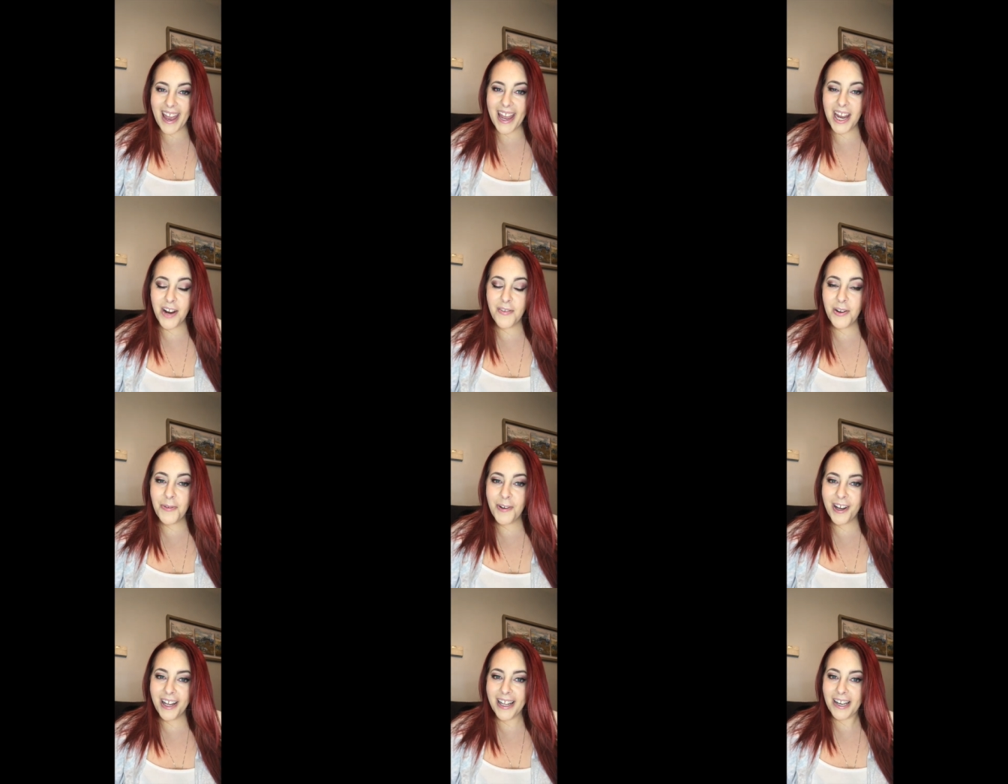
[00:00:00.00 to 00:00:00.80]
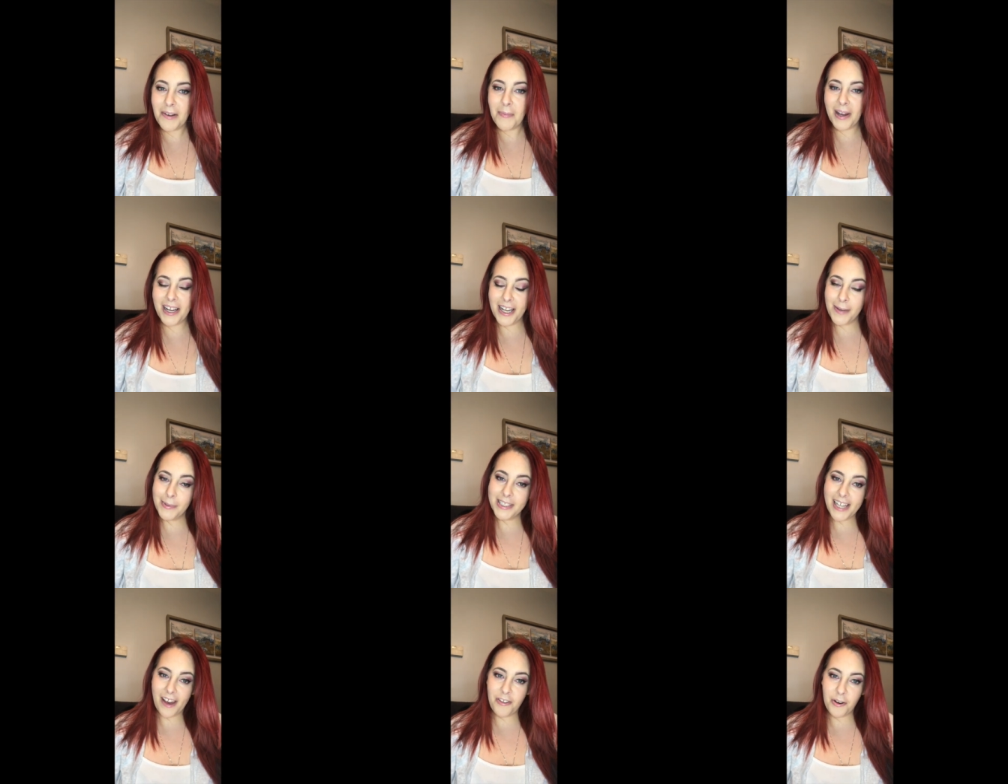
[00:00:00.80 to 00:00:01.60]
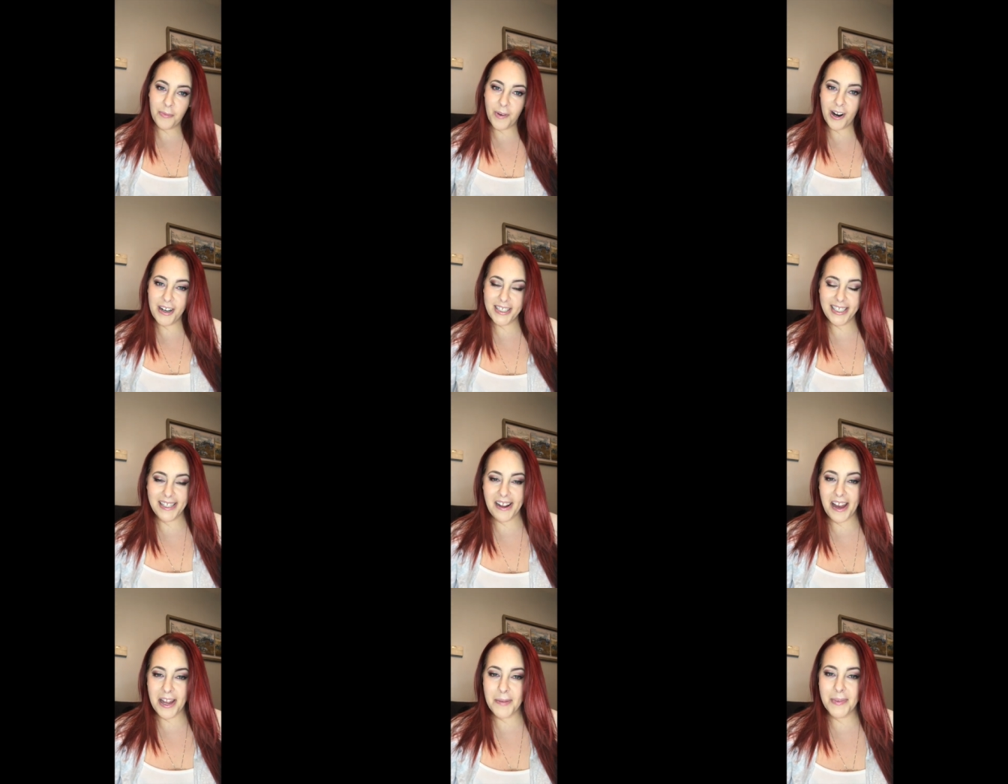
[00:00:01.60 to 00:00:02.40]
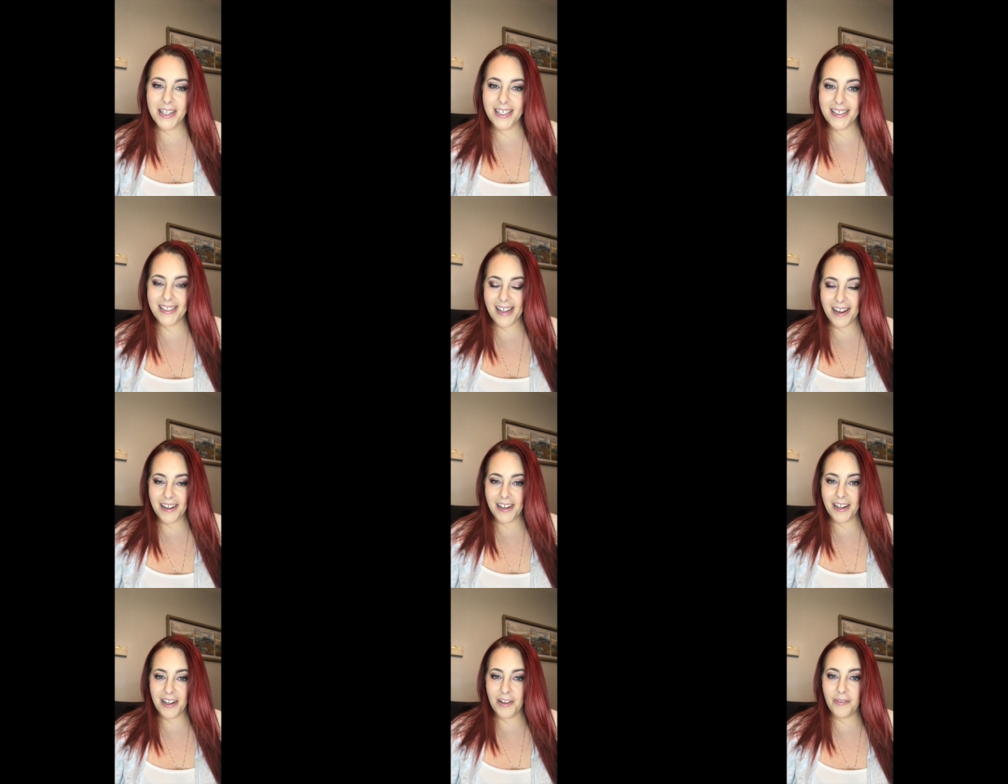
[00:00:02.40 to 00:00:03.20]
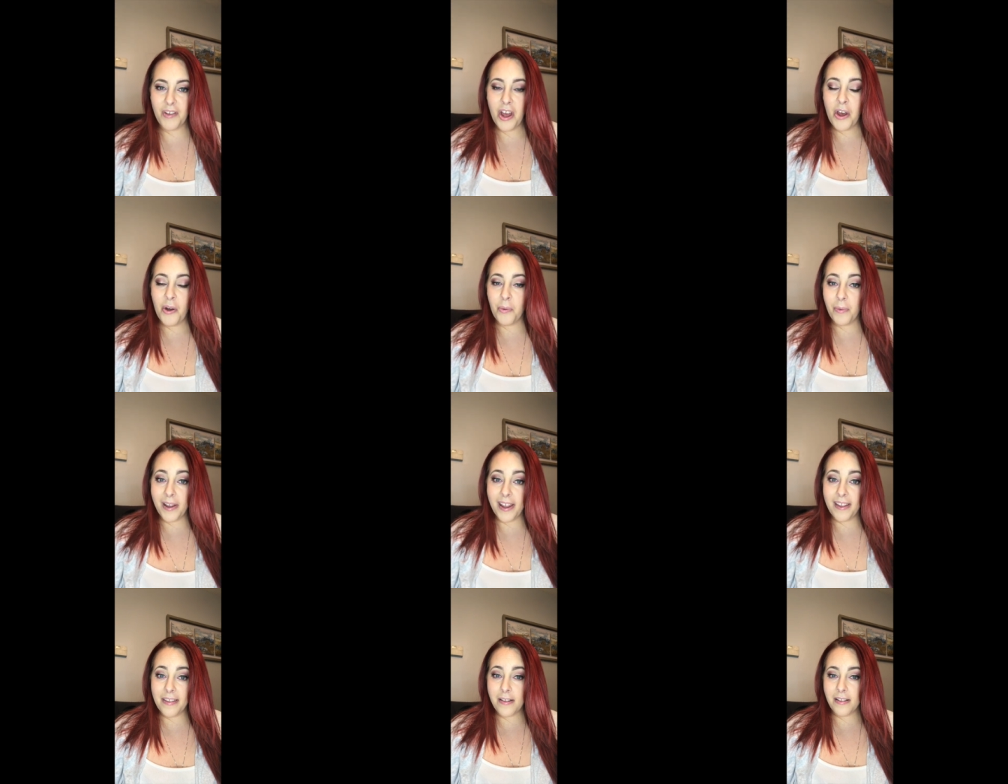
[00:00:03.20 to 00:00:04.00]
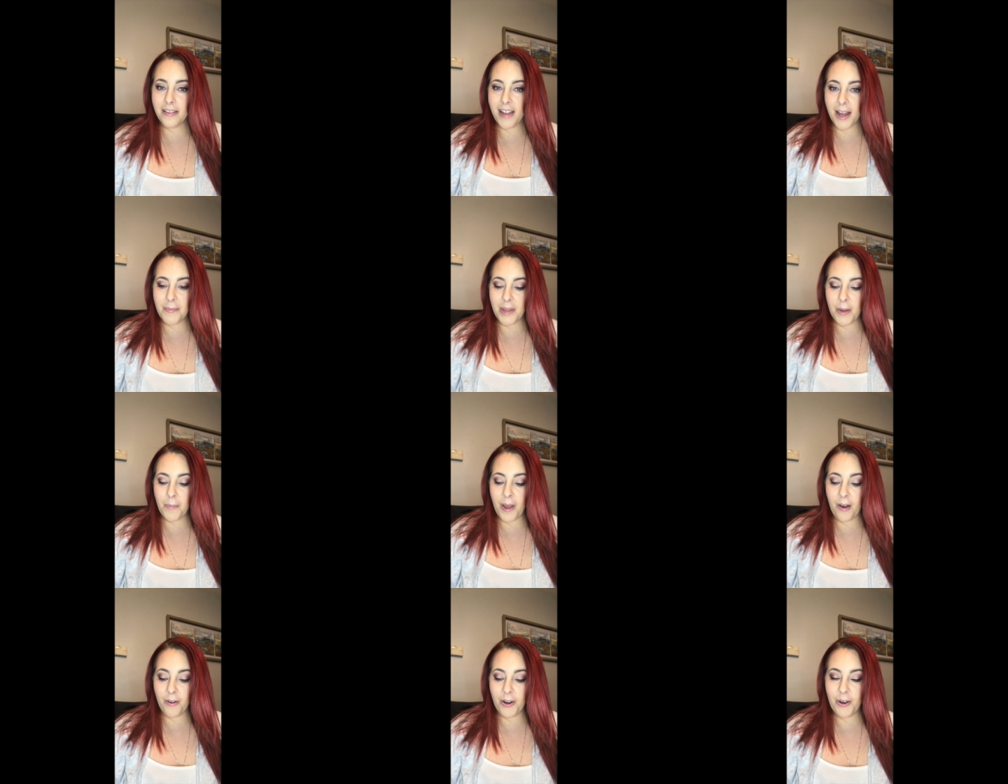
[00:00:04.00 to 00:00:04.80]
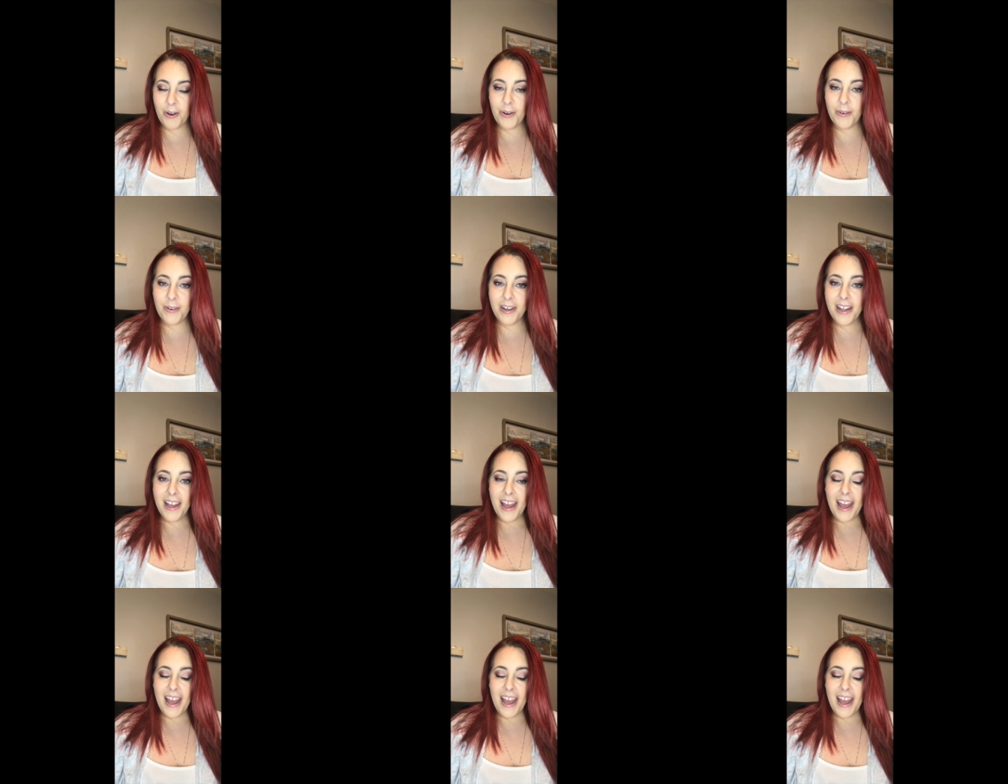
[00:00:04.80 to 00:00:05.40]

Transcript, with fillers: Hey everyone, my name is Heather Marques and I'm an executive with LimeLife by Alcone